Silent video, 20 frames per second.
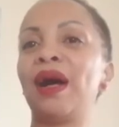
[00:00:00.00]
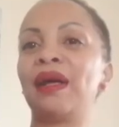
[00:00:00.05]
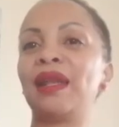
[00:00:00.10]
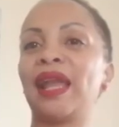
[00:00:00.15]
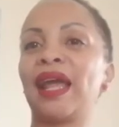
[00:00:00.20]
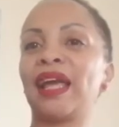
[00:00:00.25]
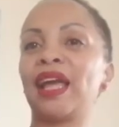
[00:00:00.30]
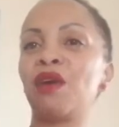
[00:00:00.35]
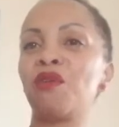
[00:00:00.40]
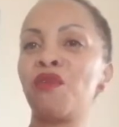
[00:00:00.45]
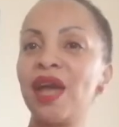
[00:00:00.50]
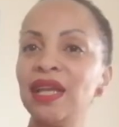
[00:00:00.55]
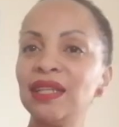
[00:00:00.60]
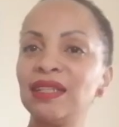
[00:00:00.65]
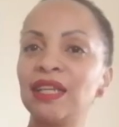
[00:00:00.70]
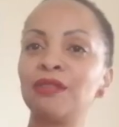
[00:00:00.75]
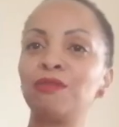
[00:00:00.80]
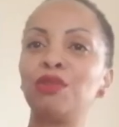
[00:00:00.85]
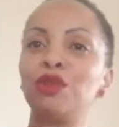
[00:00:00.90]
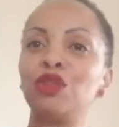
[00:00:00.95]
like a
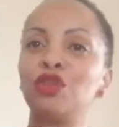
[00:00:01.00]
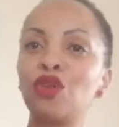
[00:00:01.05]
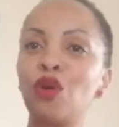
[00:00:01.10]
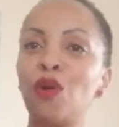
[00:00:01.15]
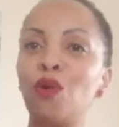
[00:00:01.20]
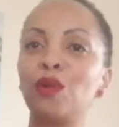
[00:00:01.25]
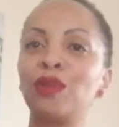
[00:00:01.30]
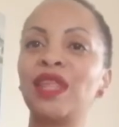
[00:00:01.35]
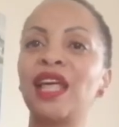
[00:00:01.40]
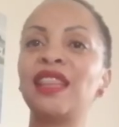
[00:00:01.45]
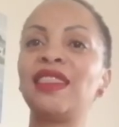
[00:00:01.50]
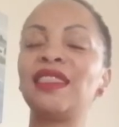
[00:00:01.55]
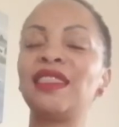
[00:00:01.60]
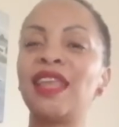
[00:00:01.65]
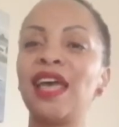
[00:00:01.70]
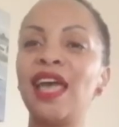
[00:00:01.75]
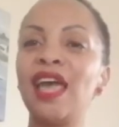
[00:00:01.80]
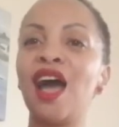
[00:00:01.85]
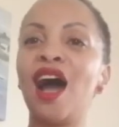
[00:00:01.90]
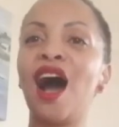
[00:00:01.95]
race has been told that
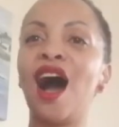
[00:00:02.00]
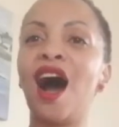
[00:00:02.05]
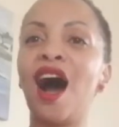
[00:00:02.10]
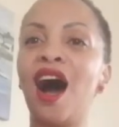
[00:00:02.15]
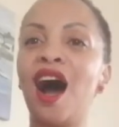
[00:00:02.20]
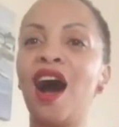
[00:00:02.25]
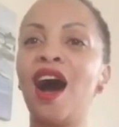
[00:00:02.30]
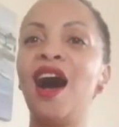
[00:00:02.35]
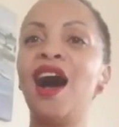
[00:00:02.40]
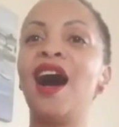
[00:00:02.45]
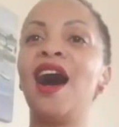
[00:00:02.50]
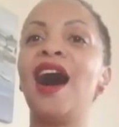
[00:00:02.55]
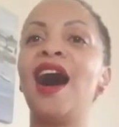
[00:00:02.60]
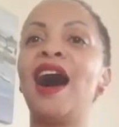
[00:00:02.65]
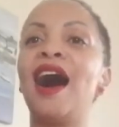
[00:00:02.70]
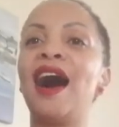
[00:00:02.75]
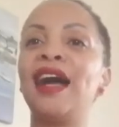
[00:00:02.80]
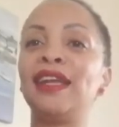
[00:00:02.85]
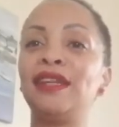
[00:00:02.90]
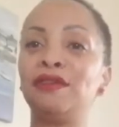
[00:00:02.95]
they are
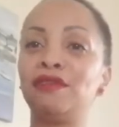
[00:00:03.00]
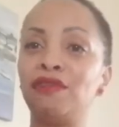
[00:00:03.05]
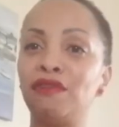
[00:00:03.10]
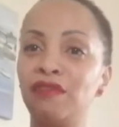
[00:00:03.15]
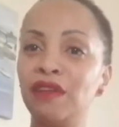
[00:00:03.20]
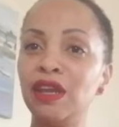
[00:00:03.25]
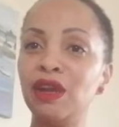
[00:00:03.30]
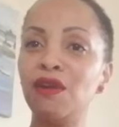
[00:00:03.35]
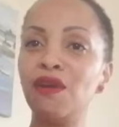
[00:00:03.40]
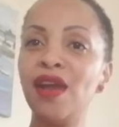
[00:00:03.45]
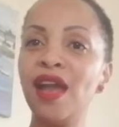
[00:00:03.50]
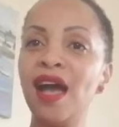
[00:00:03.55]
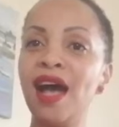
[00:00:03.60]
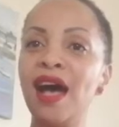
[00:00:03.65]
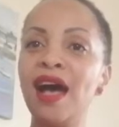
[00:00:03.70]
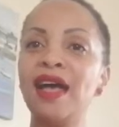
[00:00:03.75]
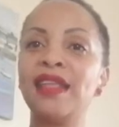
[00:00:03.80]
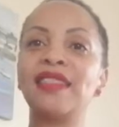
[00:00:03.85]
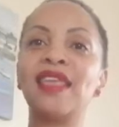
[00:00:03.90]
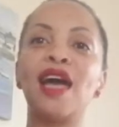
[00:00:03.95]

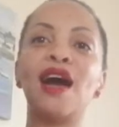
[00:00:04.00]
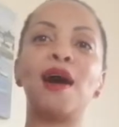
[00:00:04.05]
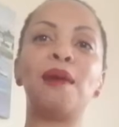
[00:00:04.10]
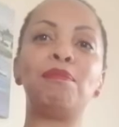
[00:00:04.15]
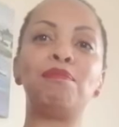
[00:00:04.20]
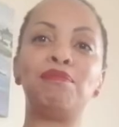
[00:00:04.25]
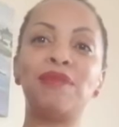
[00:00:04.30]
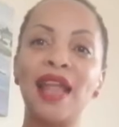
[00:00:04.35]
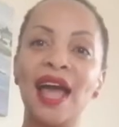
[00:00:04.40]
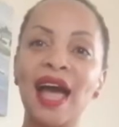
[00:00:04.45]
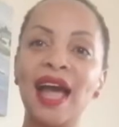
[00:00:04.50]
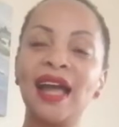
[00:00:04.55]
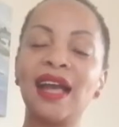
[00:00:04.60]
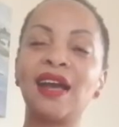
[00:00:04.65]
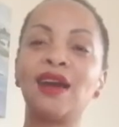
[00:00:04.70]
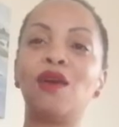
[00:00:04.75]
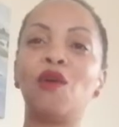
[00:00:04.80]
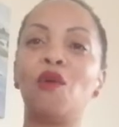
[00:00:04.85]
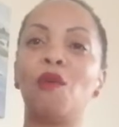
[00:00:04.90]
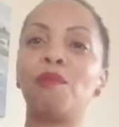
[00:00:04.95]
inferior, they are
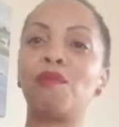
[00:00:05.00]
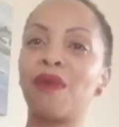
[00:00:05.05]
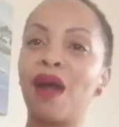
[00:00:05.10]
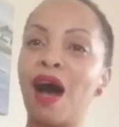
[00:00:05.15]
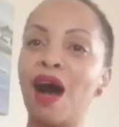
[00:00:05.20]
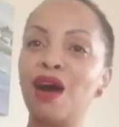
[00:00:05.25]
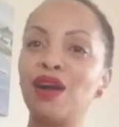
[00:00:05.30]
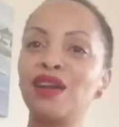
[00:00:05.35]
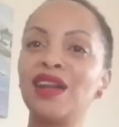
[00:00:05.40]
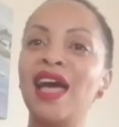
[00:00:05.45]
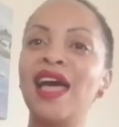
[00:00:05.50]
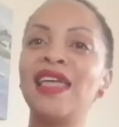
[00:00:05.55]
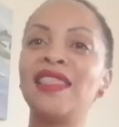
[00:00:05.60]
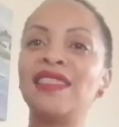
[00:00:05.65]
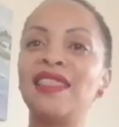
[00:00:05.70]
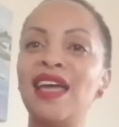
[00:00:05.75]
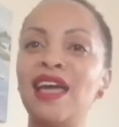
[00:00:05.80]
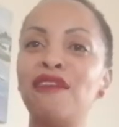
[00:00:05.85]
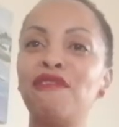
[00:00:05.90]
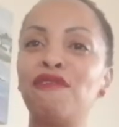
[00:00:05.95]
black or brown,
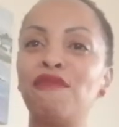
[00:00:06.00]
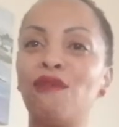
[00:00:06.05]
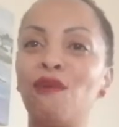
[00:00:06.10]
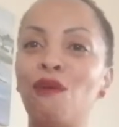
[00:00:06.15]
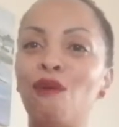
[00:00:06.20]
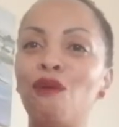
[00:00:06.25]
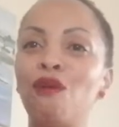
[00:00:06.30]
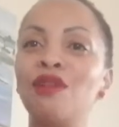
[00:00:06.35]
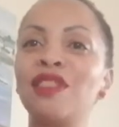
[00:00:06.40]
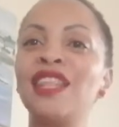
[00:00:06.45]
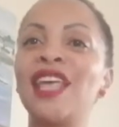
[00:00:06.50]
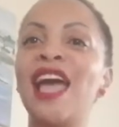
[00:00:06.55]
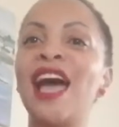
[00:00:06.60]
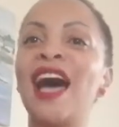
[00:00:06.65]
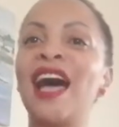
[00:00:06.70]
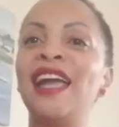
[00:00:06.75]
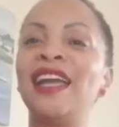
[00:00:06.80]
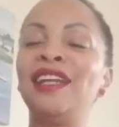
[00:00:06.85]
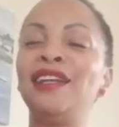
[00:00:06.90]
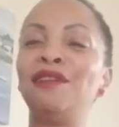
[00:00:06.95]
therefore they
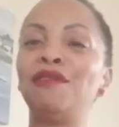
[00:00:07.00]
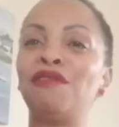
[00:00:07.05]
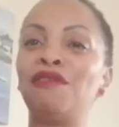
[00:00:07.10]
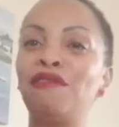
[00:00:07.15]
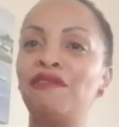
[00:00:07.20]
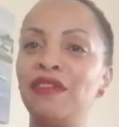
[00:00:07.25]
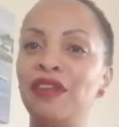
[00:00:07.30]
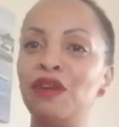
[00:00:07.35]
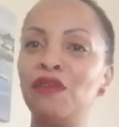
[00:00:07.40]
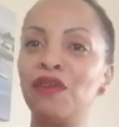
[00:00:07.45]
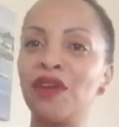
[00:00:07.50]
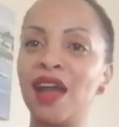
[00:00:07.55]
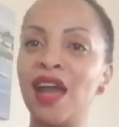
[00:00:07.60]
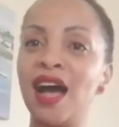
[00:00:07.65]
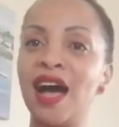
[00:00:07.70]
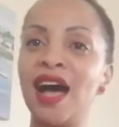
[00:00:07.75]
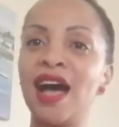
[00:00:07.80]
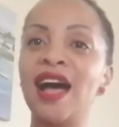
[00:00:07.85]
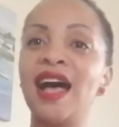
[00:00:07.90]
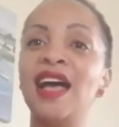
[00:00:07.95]
are
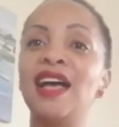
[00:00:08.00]
inferior.